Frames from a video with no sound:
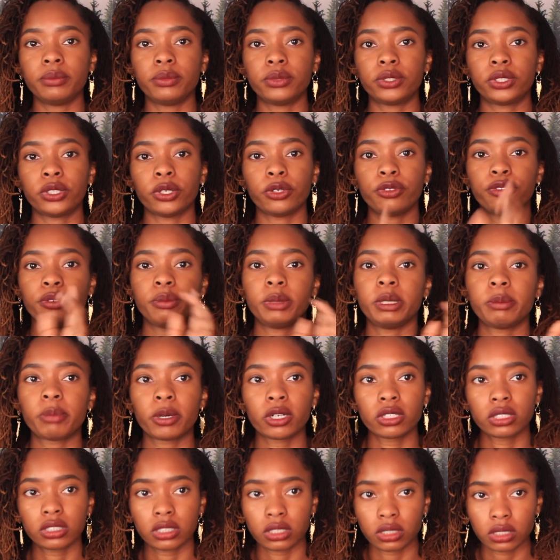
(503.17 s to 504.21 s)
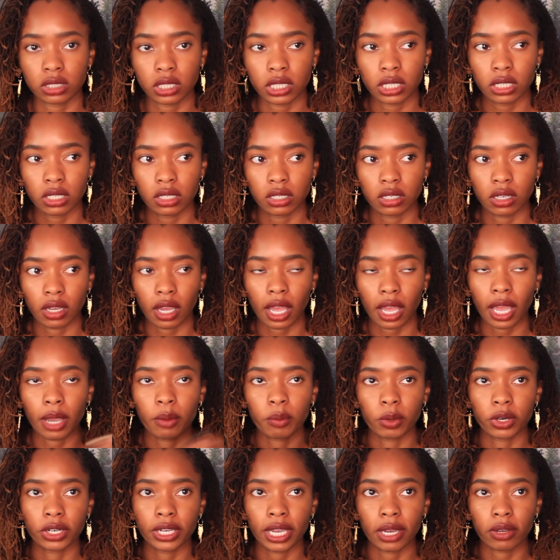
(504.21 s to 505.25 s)
So for me personally, I
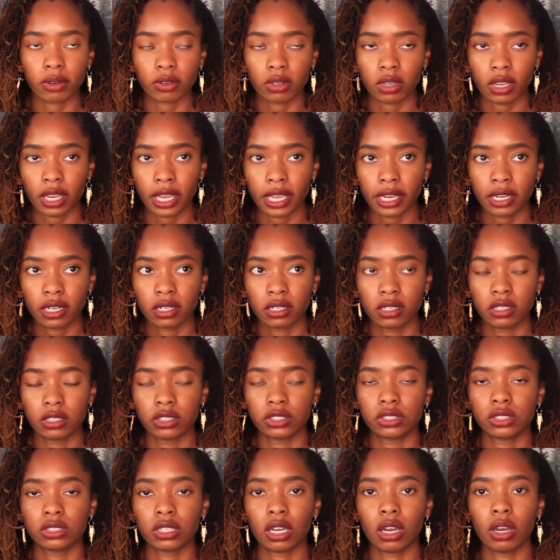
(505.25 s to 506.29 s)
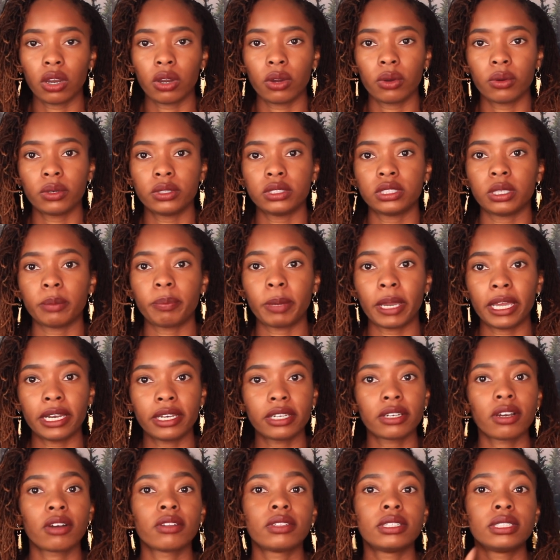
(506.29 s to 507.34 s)
work out a lot, so
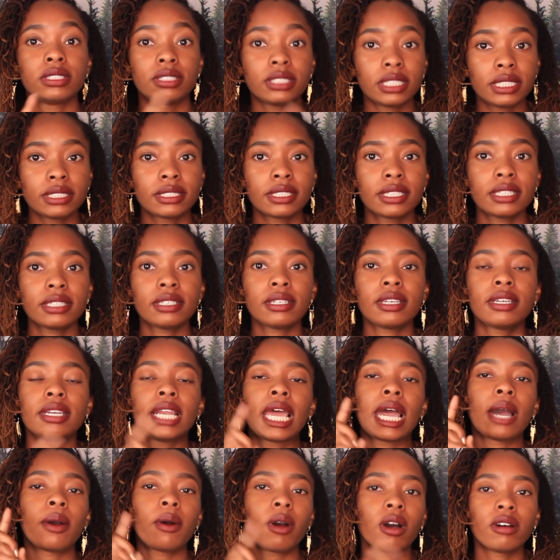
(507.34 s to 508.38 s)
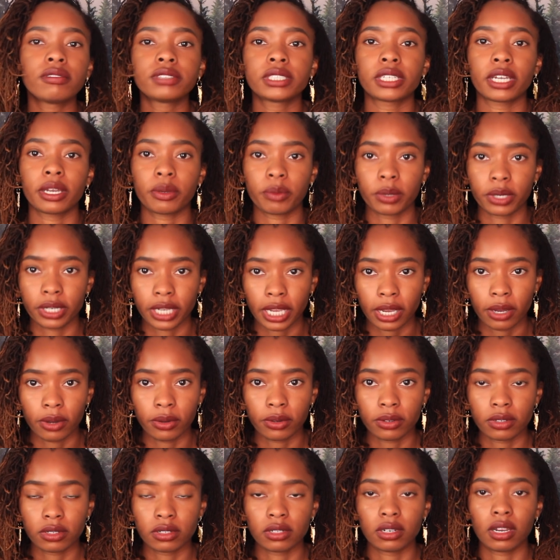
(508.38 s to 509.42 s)
depending on the season and how often I work
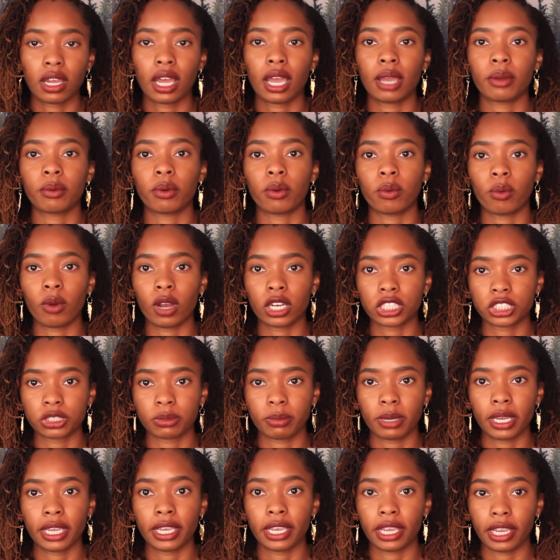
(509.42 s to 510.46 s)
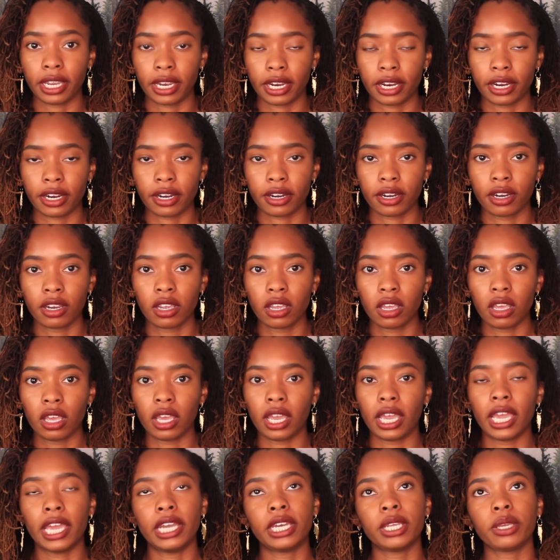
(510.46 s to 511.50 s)
out, I will wash my hair
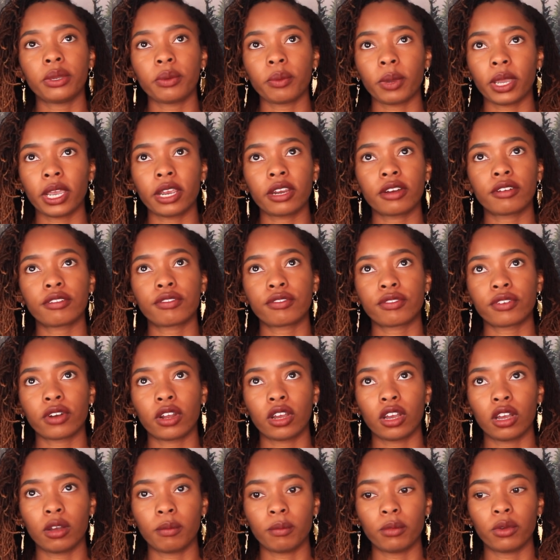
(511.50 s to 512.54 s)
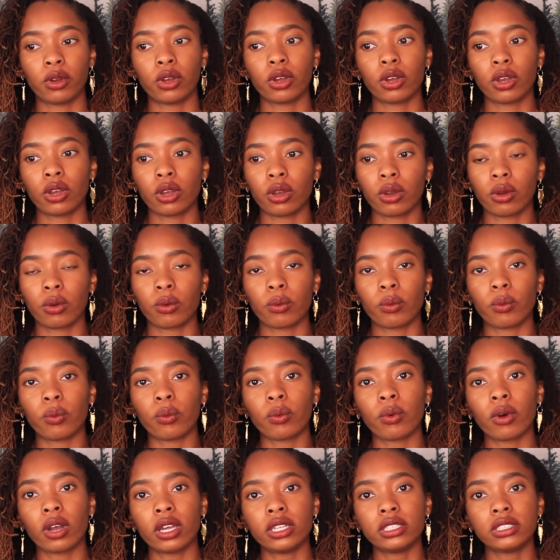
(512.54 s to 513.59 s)
anywhere from
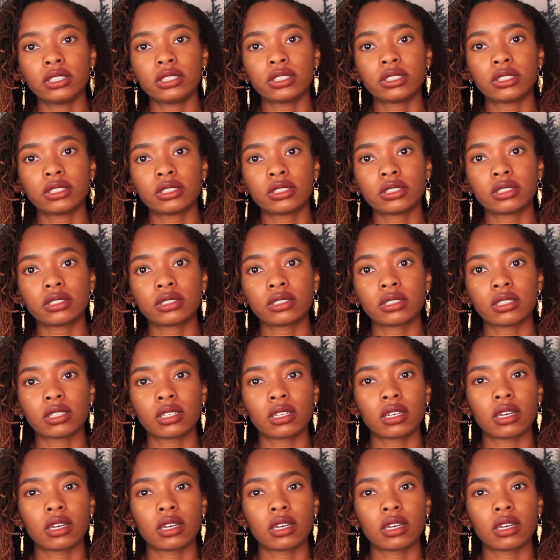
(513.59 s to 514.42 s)
once